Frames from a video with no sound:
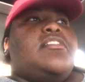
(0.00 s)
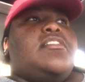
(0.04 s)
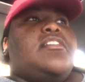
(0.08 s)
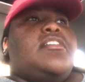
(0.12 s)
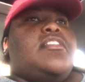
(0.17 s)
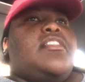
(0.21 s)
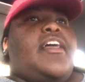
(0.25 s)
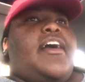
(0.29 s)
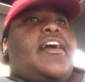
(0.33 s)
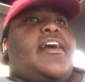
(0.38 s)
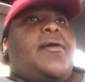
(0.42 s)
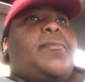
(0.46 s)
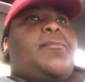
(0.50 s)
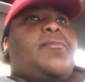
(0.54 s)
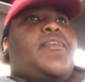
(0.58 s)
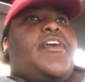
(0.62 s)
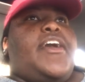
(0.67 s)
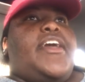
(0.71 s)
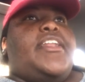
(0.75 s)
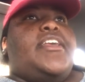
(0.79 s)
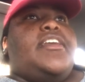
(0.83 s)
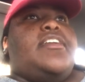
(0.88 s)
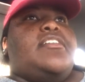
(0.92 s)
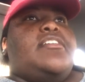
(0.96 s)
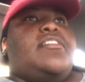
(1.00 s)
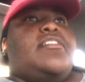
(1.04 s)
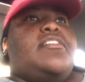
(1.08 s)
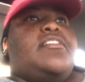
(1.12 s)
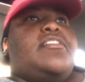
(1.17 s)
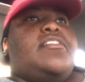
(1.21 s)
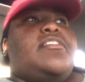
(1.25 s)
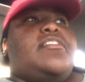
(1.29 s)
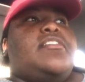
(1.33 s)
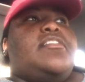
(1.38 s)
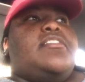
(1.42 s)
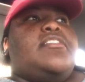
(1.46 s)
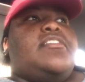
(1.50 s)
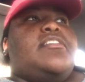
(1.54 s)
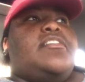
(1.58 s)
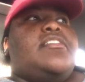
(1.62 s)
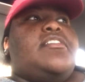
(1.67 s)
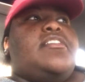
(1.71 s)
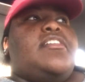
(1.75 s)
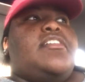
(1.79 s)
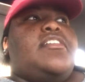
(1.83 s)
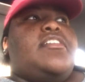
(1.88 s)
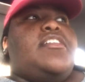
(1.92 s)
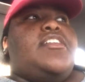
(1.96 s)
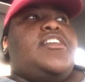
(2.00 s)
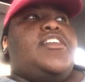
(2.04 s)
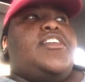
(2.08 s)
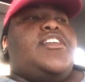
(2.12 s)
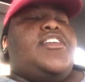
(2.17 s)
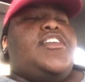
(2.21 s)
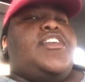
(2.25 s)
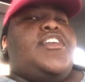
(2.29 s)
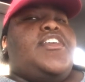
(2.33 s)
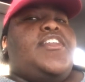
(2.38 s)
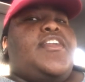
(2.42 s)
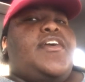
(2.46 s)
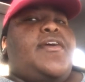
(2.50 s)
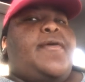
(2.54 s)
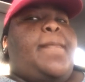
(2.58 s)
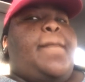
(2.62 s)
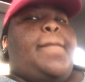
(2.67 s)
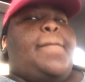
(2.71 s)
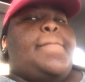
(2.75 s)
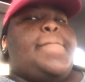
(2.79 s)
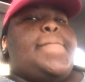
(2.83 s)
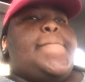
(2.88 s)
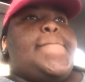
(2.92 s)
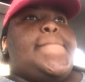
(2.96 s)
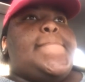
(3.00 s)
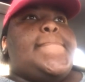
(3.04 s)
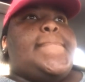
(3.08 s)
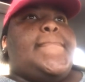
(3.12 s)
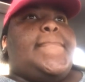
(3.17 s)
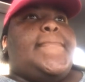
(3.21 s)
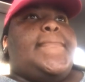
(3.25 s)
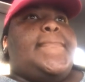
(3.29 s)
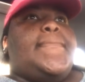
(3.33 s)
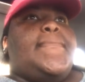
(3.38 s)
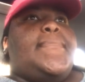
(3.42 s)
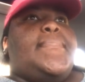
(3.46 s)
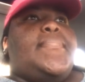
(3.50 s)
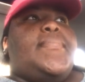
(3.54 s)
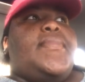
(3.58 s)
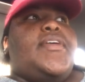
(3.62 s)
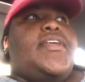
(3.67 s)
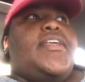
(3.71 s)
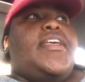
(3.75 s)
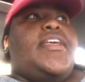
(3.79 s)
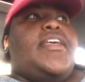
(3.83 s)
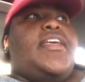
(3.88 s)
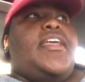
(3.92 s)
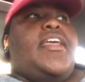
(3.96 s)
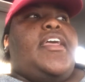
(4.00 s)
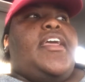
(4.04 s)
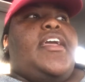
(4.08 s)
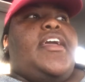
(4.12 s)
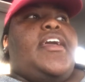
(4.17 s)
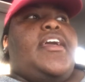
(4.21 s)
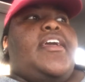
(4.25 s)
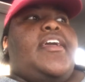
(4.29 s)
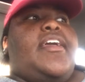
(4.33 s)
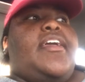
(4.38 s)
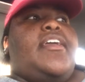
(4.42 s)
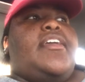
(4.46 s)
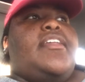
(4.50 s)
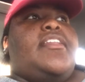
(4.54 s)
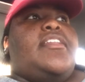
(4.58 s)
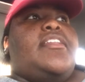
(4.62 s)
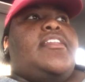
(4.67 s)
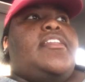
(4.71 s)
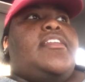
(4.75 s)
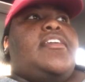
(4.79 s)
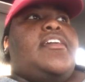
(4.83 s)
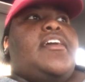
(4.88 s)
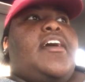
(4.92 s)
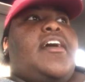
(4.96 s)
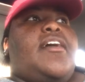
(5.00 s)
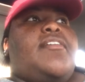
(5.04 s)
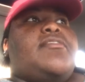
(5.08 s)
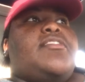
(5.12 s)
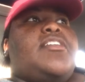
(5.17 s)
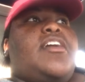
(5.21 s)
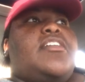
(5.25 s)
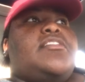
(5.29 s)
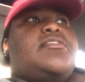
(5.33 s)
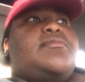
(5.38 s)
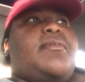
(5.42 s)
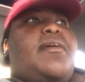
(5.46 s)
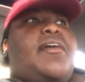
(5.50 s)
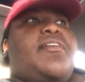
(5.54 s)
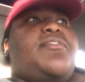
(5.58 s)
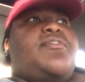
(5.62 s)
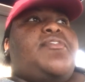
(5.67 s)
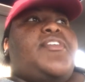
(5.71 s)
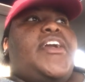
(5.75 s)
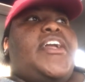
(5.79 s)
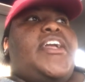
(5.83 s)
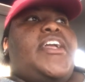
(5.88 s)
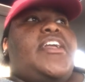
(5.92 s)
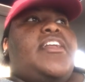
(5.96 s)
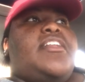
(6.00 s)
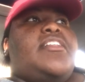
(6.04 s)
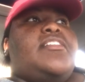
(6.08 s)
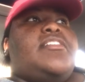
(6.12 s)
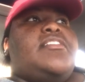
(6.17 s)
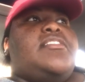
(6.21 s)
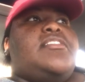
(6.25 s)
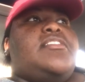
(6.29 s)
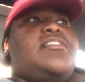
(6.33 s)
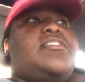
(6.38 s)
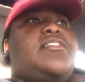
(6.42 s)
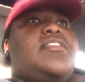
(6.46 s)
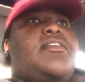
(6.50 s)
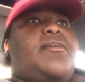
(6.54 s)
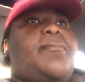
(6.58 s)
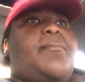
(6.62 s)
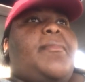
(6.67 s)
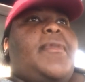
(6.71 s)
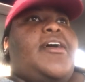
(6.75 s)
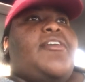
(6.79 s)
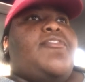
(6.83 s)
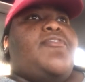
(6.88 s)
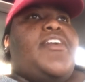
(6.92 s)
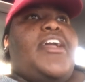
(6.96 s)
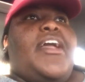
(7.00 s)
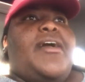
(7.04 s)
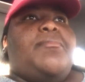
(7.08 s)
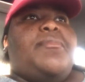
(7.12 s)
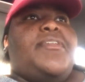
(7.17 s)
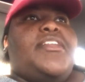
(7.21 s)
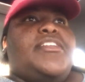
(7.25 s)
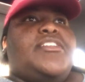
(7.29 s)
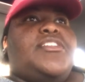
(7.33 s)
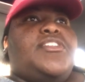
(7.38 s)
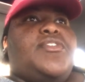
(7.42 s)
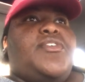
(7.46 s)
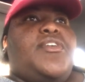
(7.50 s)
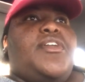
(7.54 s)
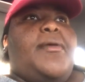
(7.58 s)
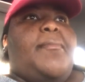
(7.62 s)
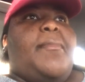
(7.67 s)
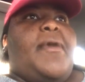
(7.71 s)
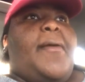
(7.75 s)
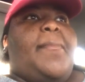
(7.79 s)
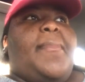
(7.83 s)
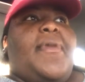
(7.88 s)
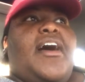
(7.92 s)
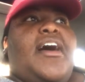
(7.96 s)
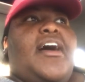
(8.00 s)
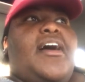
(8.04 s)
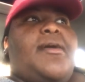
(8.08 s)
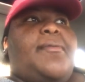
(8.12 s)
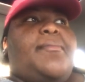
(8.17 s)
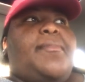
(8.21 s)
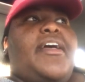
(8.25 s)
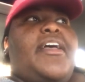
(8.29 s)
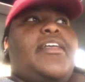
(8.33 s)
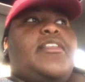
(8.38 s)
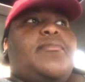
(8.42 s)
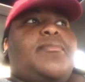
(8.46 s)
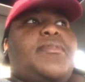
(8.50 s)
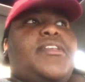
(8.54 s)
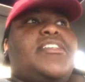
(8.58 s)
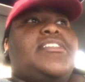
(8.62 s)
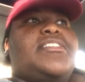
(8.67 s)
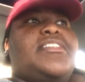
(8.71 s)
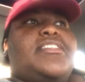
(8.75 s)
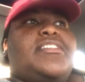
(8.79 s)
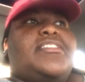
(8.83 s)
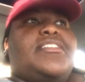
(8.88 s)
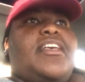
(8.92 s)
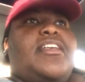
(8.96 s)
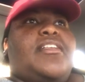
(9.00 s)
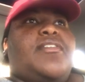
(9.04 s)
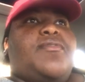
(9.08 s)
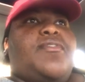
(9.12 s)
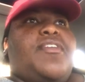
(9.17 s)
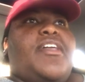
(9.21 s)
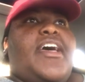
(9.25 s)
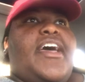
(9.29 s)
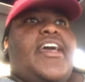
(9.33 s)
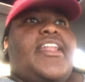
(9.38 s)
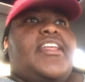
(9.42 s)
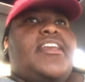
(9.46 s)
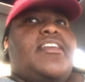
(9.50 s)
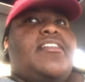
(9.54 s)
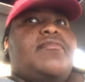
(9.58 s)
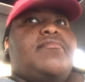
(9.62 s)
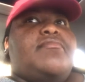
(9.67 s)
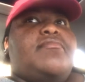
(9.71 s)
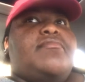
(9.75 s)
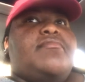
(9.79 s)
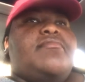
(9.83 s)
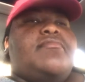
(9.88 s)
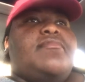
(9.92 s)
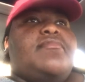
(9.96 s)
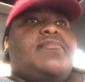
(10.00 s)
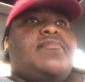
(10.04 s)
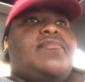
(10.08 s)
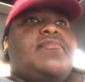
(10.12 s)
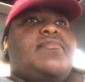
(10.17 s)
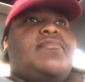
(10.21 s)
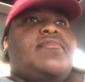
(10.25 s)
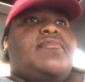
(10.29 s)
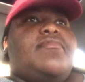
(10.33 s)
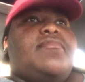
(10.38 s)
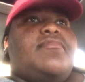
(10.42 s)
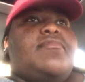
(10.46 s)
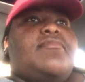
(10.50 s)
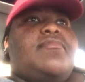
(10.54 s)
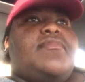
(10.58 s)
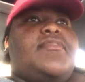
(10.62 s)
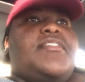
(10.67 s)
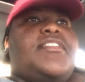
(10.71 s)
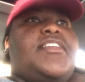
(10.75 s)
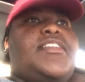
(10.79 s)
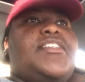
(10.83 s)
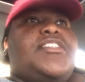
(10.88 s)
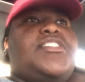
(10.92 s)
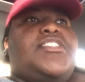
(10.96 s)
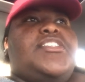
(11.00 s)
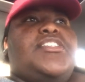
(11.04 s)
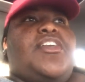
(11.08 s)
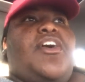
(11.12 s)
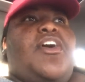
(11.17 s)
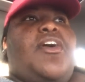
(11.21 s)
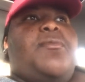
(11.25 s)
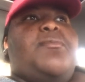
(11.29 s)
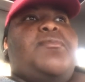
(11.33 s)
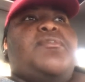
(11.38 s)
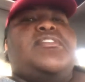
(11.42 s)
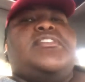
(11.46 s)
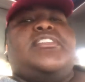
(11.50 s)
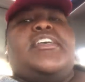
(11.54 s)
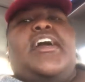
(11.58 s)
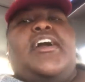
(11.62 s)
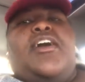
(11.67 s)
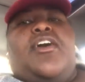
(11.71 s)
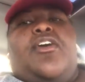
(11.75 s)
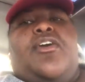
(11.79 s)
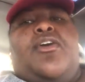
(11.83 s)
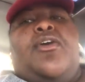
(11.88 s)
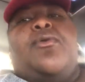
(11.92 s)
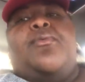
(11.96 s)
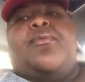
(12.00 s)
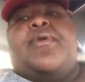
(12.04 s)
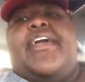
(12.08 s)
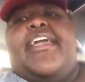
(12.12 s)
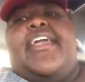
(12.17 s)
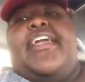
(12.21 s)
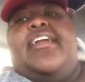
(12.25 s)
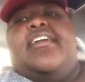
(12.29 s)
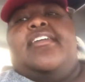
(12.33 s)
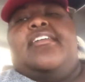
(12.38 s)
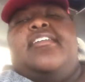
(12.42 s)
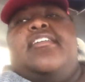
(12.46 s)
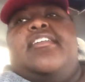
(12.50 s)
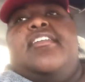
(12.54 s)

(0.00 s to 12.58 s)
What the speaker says: like I'm ready, you know. And I've talked to my friends, my family is doing it, my mom has been successful at it and she's almost at goal weight,